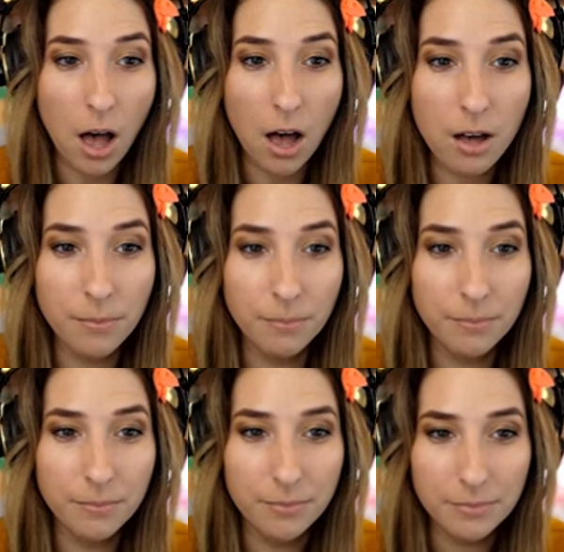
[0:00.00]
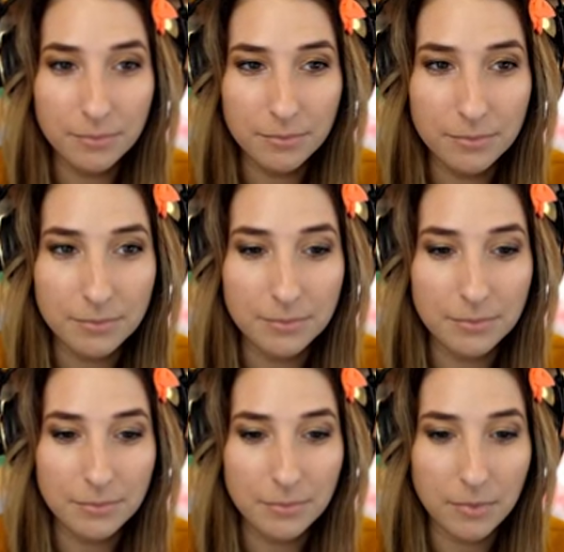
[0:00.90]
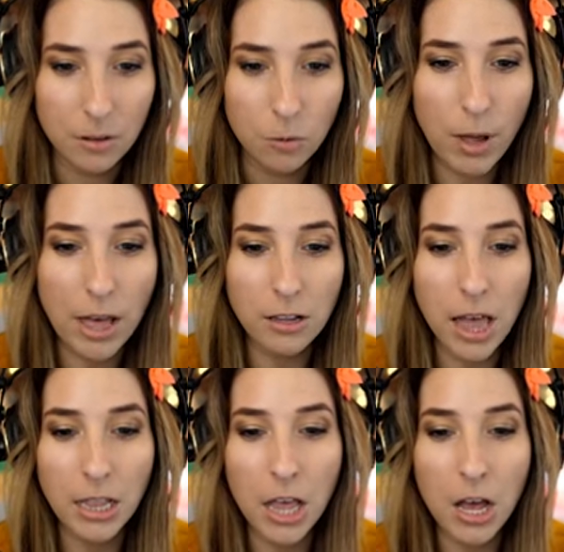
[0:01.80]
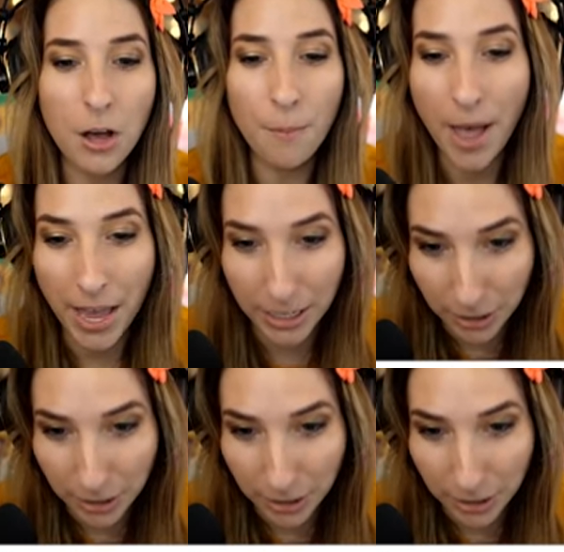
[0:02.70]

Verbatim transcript: Um. Um. Well, hello, Mac and